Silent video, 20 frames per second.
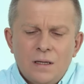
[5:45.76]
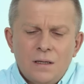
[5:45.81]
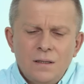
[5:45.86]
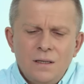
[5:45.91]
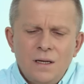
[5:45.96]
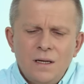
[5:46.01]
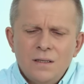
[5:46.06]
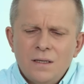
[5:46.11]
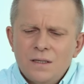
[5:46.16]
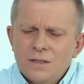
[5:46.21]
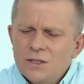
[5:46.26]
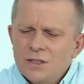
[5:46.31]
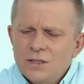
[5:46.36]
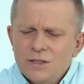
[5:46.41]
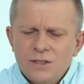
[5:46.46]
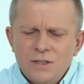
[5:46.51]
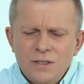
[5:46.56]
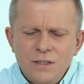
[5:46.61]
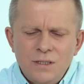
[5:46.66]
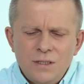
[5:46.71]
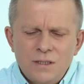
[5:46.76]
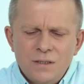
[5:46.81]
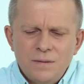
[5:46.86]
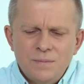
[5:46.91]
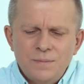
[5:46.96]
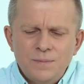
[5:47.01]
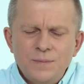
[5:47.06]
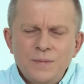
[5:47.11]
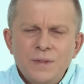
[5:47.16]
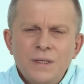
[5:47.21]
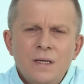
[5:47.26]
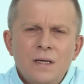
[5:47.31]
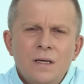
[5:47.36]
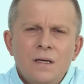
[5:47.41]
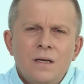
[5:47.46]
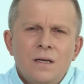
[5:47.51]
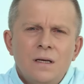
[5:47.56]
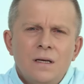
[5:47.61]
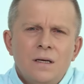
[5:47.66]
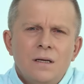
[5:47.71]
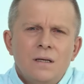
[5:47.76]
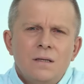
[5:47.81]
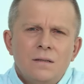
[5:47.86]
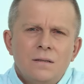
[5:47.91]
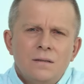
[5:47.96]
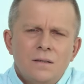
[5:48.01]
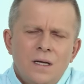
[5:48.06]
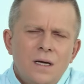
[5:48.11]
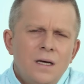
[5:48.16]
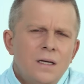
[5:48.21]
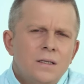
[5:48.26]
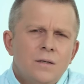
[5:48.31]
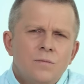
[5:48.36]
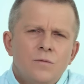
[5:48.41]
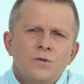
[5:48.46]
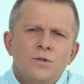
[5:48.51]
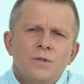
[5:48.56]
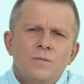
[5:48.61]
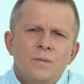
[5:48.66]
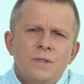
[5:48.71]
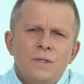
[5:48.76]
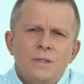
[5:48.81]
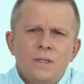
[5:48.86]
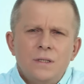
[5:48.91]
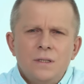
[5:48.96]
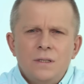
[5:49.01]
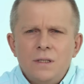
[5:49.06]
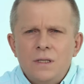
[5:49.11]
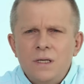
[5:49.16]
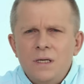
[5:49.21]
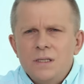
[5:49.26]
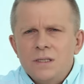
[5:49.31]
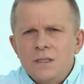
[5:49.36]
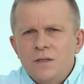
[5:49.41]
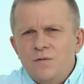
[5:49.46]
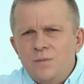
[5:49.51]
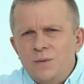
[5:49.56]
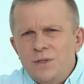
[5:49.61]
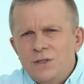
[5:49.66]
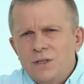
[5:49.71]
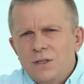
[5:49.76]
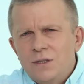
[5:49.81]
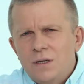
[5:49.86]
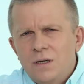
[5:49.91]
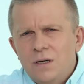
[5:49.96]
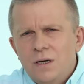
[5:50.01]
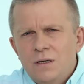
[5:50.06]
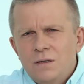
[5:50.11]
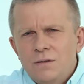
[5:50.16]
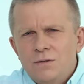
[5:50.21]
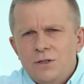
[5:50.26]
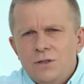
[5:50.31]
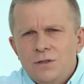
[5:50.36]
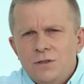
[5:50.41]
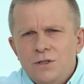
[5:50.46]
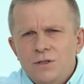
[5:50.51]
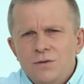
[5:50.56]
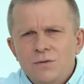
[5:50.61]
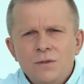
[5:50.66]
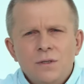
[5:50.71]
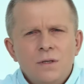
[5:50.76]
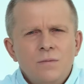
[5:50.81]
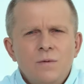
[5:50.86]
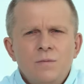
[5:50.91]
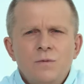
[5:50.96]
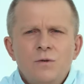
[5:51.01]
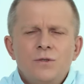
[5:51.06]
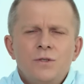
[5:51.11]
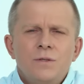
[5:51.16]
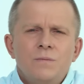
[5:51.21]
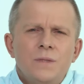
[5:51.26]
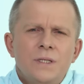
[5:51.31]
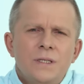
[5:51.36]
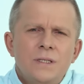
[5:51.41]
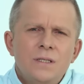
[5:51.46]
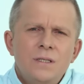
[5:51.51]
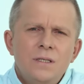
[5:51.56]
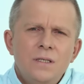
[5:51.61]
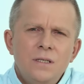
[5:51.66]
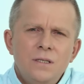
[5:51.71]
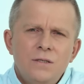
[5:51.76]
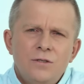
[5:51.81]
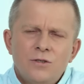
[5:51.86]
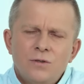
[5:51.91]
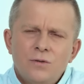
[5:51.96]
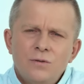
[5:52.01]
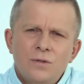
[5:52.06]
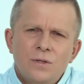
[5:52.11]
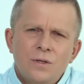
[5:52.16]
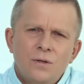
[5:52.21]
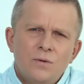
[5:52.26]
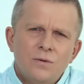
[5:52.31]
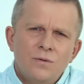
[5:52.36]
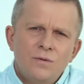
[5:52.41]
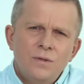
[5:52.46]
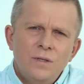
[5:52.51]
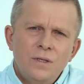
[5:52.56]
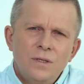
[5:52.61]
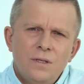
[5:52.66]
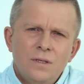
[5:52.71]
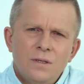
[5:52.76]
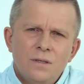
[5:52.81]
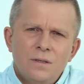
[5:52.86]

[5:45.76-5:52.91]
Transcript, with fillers: And then our life. Yes, it may be interesting, impressive, and we can achieve something and see something.